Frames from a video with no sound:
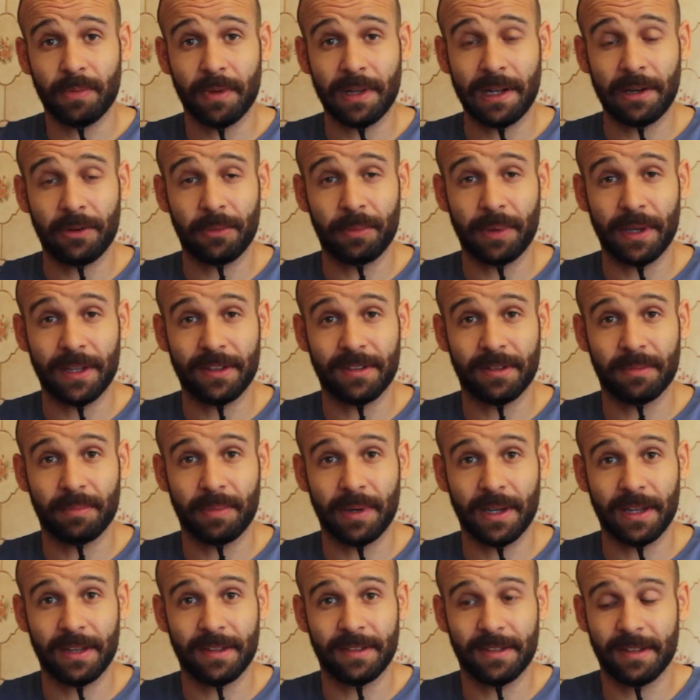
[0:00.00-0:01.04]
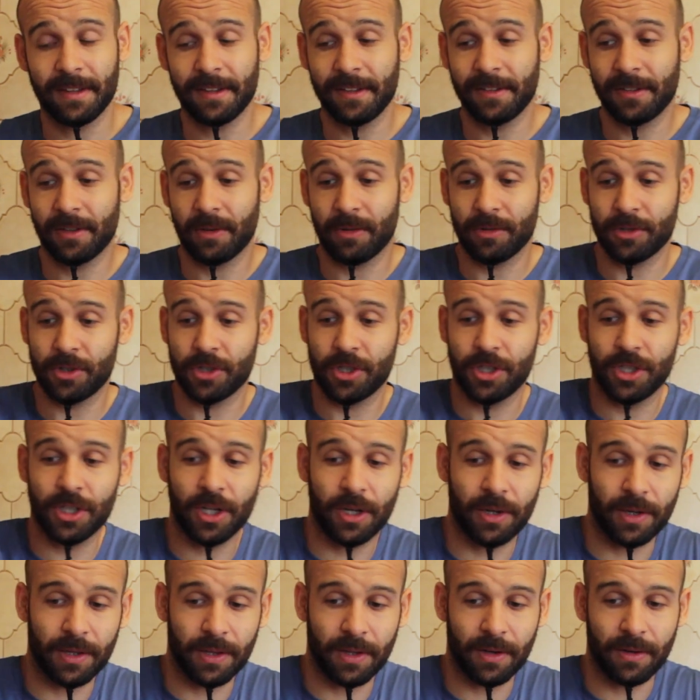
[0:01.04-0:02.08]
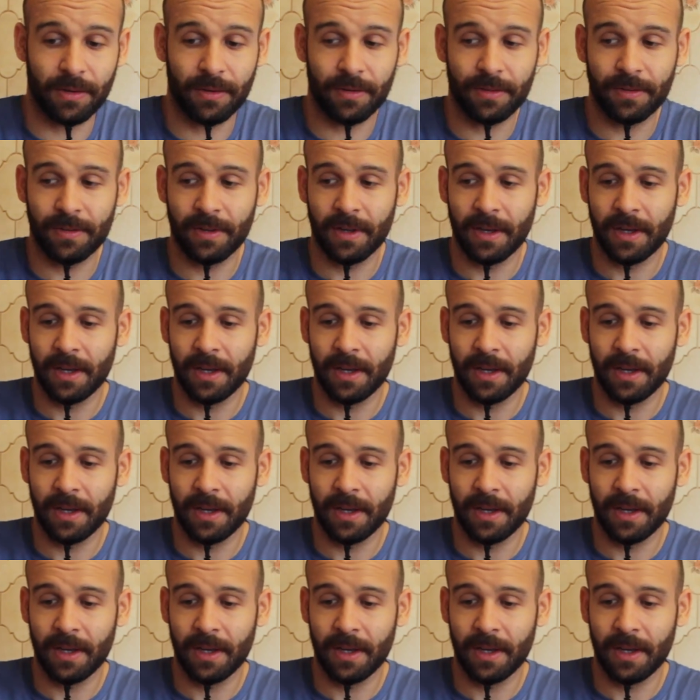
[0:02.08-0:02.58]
other little bits and pieces, so I'll just show you those.